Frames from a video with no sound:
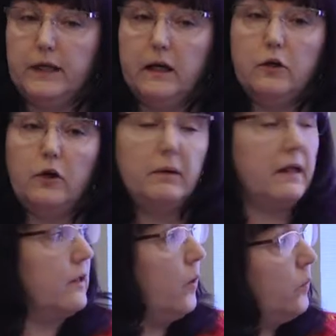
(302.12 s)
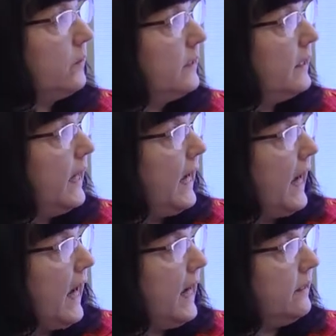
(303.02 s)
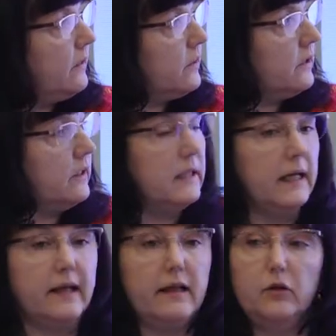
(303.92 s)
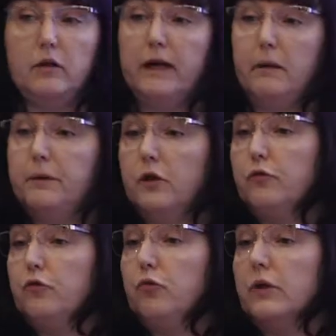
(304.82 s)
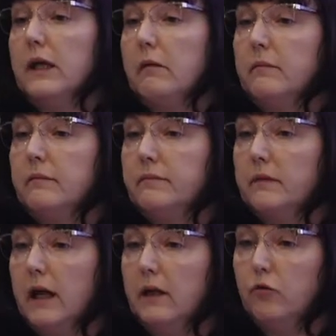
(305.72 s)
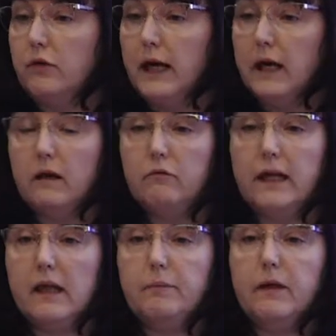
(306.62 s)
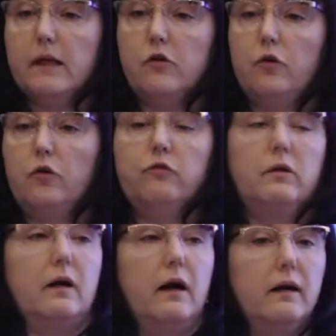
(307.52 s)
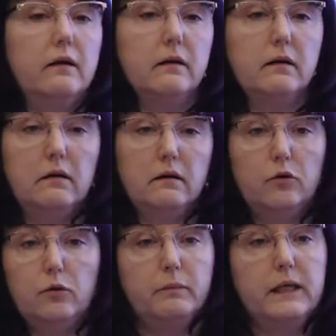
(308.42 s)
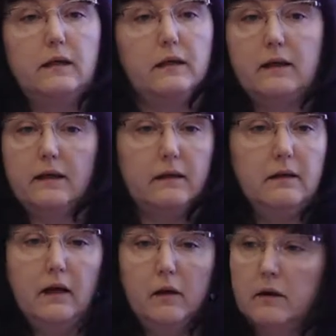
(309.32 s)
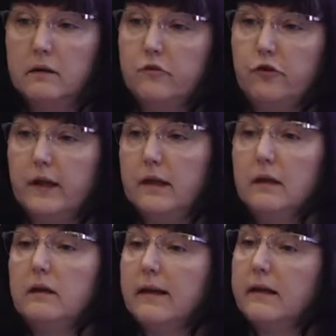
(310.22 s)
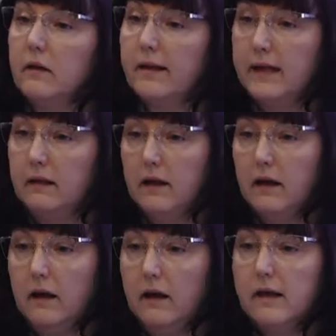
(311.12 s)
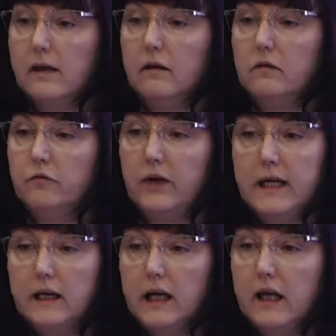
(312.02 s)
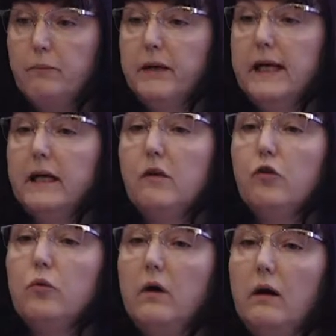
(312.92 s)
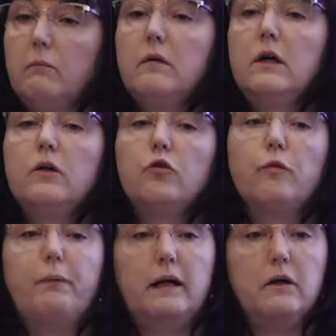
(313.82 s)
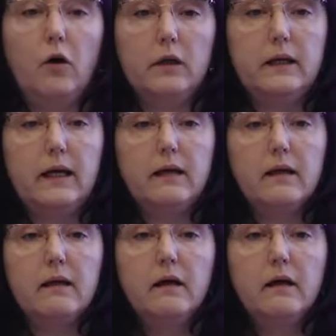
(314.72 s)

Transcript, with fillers: free economic zone. And the third is developing of tourism. And today, Ventspils is not dark and gloomy, the, uh, just industrial city. It's a very nice place to come to spend holidays.